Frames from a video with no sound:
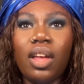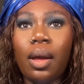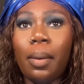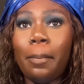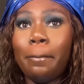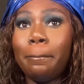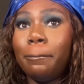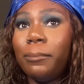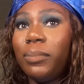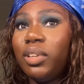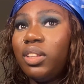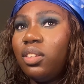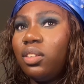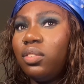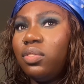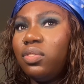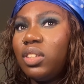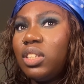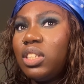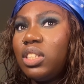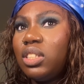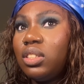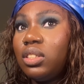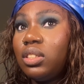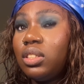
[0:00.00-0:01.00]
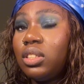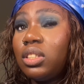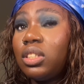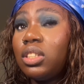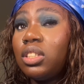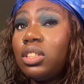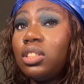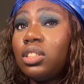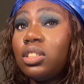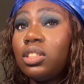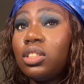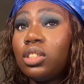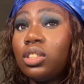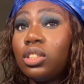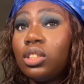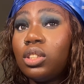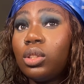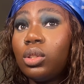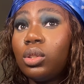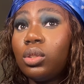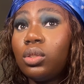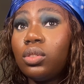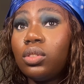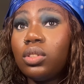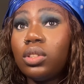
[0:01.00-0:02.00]
But the face is
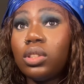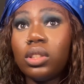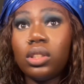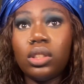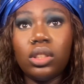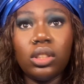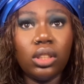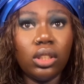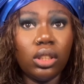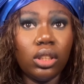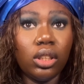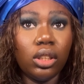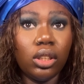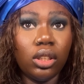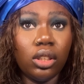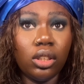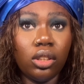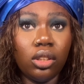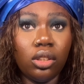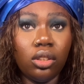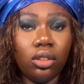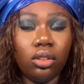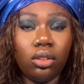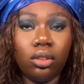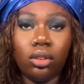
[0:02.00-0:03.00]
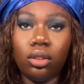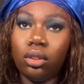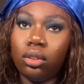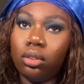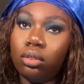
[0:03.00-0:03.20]
still sitting.